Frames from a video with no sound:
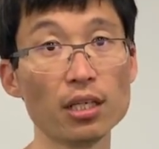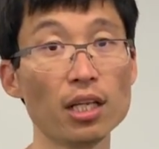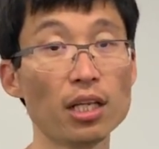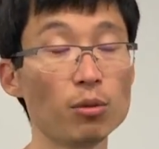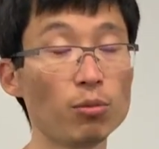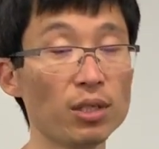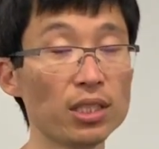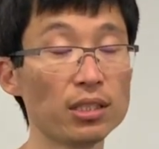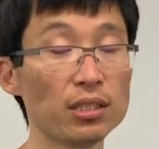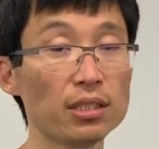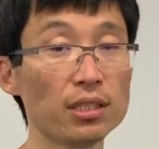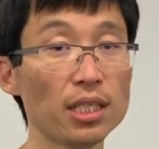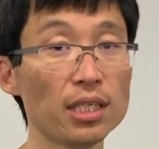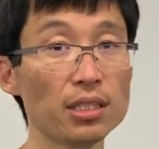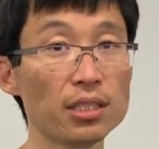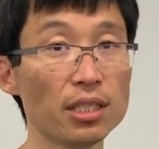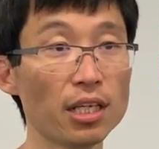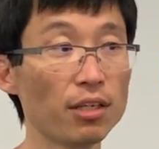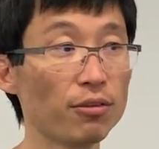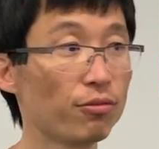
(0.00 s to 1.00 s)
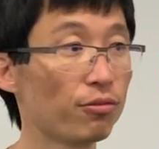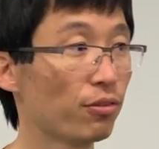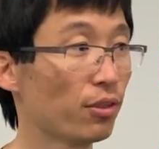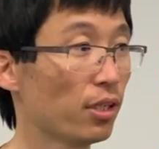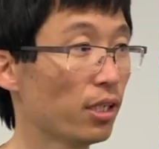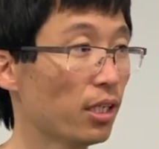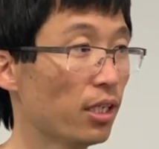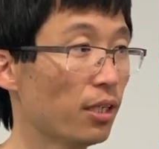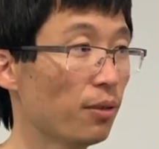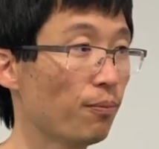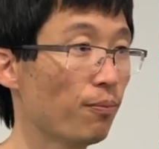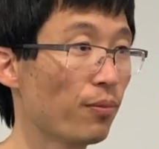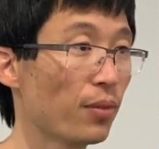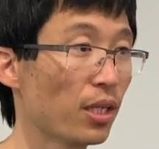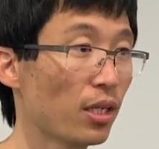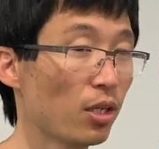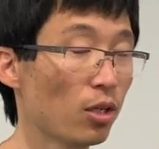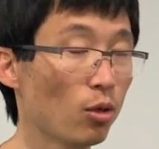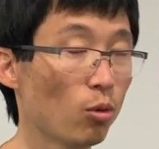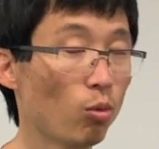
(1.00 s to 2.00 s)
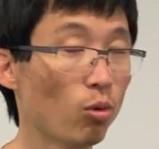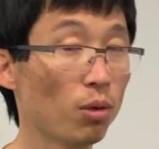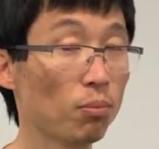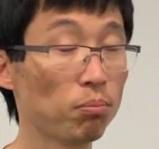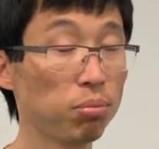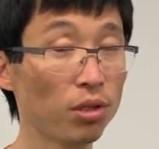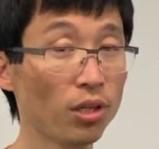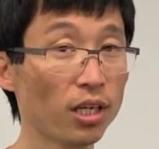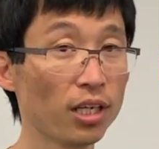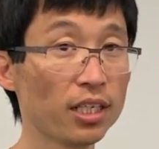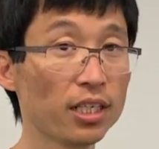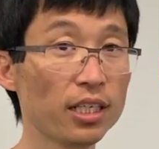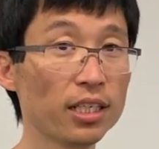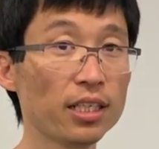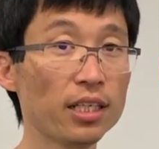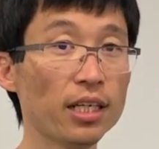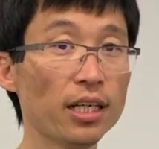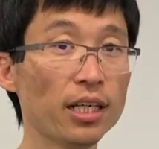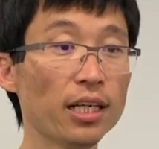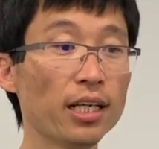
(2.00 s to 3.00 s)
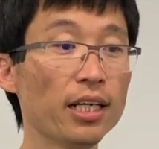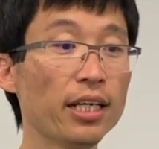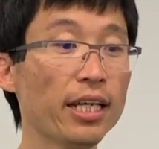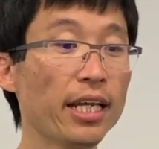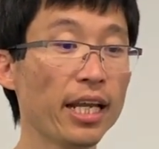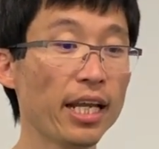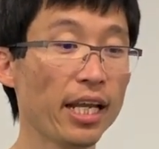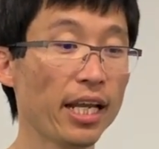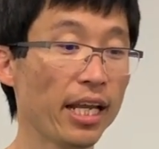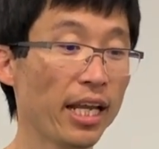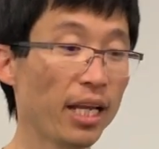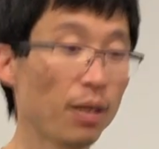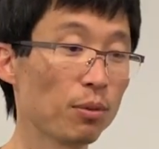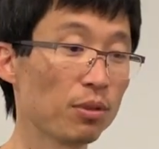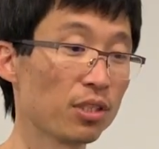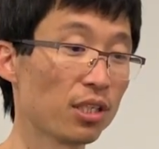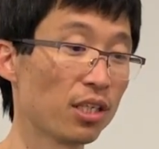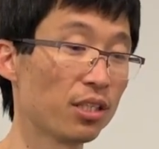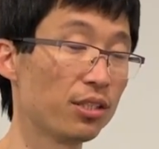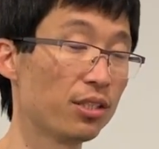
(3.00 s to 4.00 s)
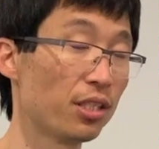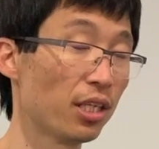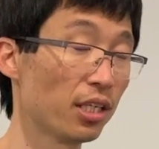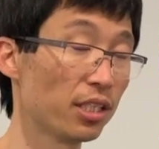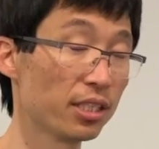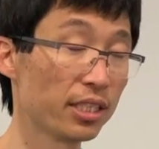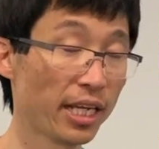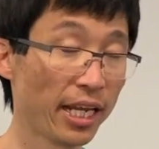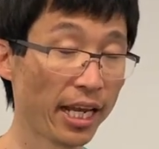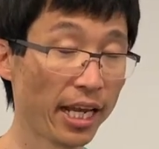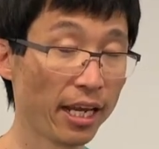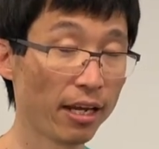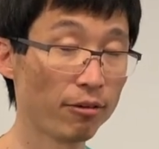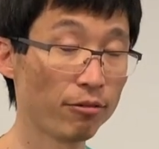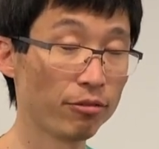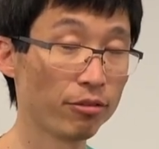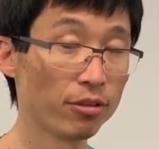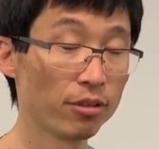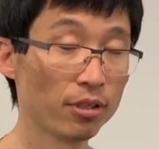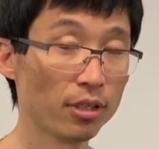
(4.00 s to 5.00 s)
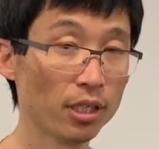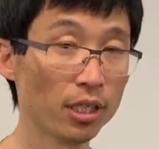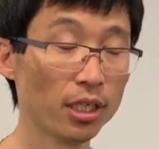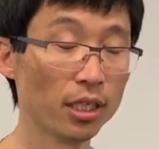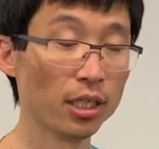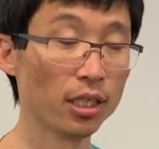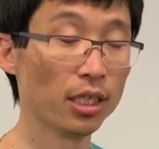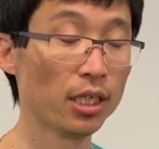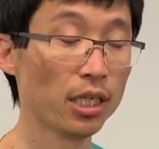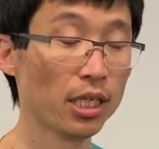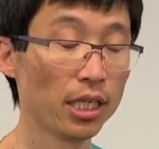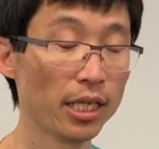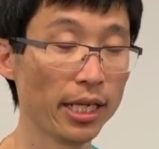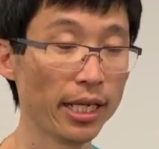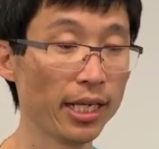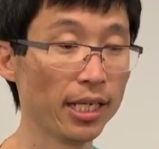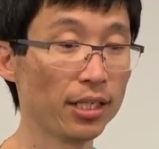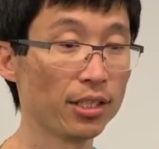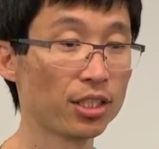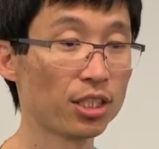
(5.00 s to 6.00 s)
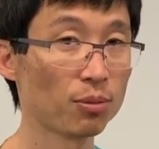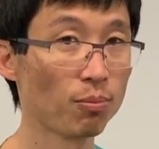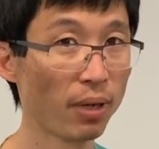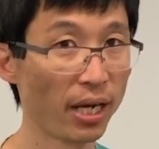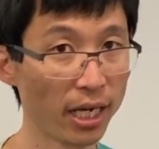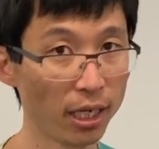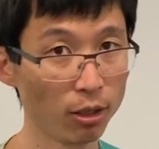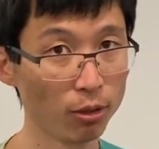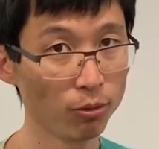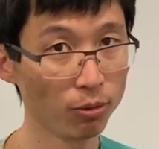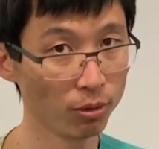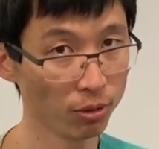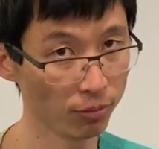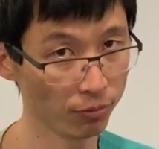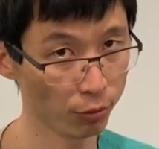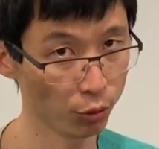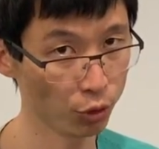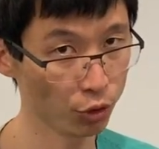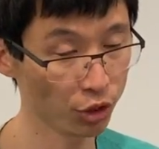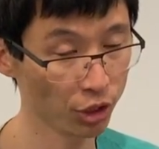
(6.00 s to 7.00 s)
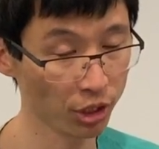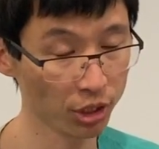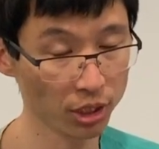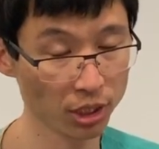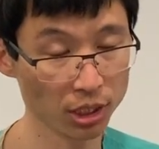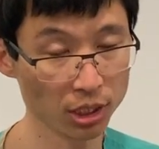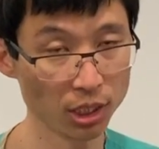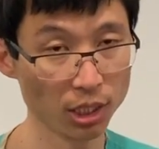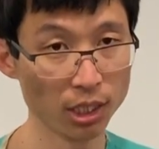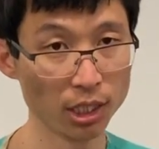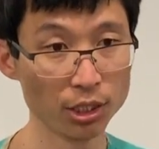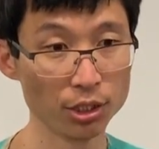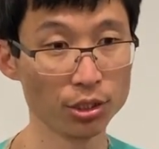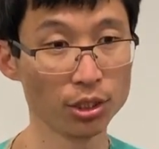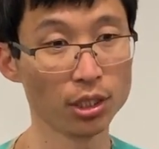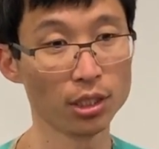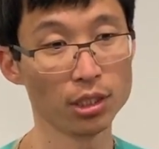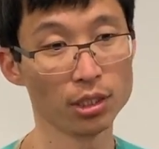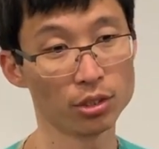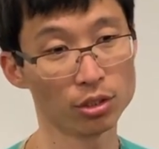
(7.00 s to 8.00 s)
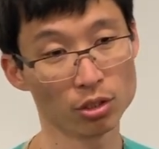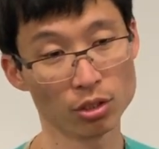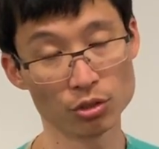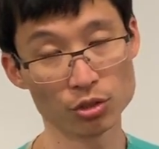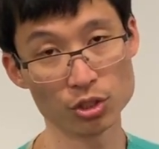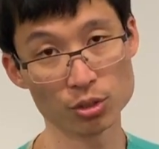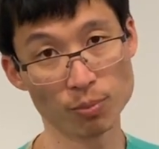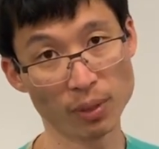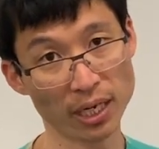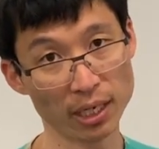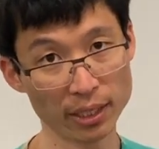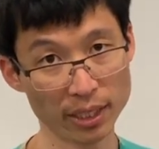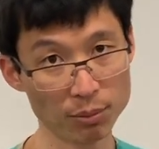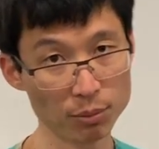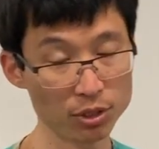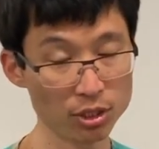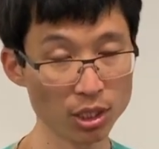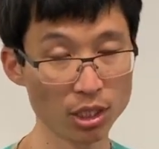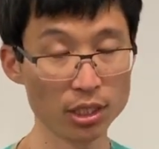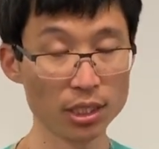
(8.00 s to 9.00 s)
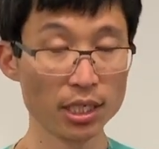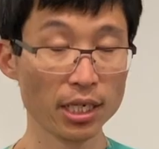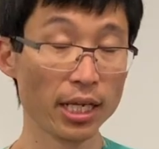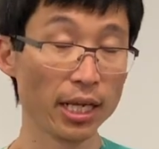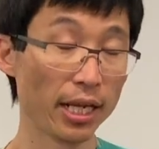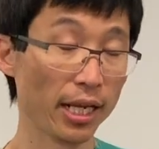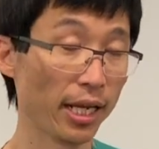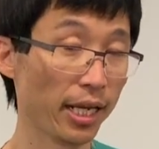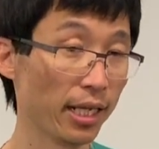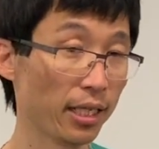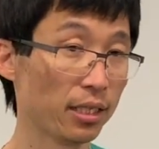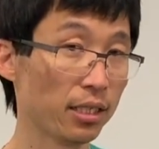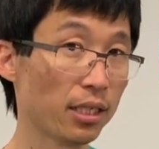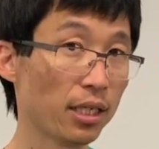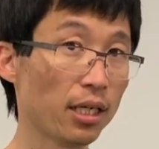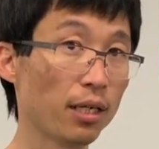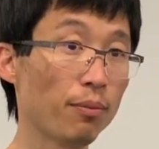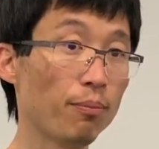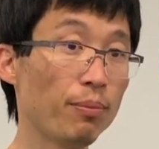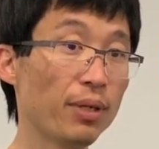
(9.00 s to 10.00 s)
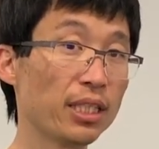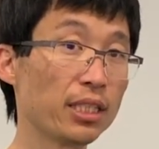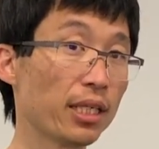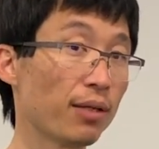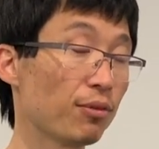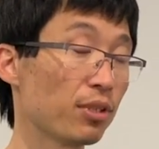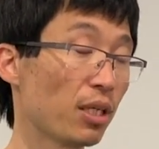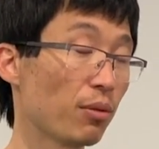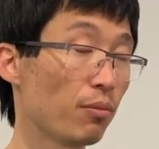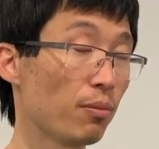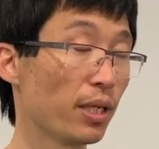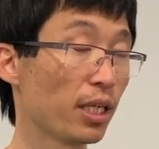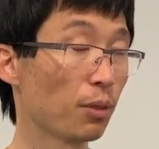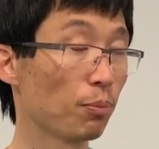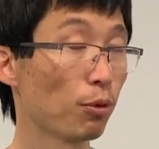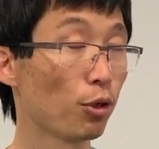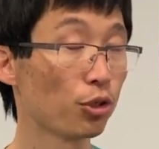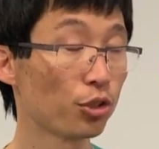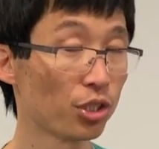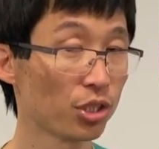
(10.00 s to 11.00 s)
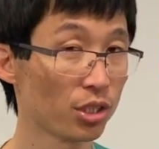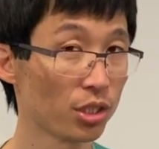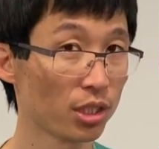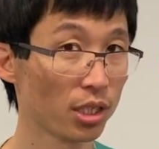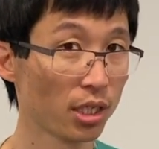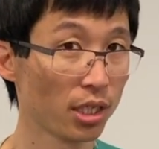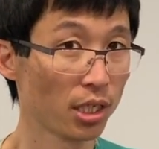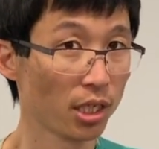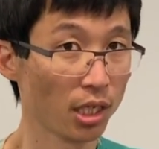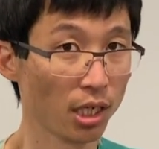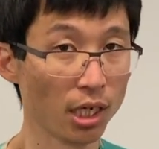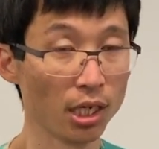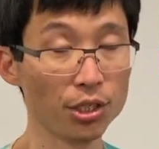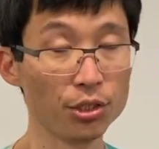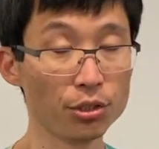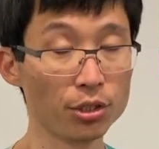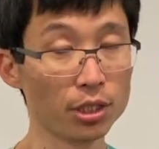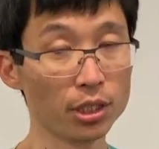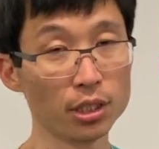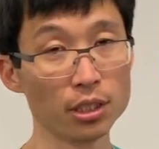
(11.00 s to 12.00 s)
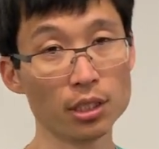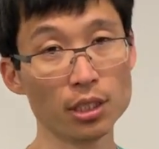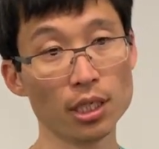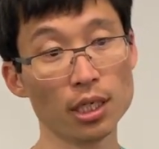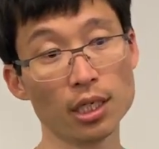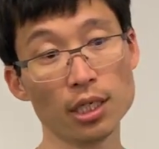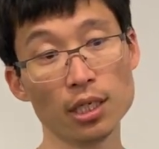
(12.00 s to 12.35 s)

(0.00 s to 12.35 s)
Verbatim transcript: a lot of ways to stay safe. One plug, Amazon does have a Smile version. It's called Smile Amazon. And basically every time you make a purchase, you can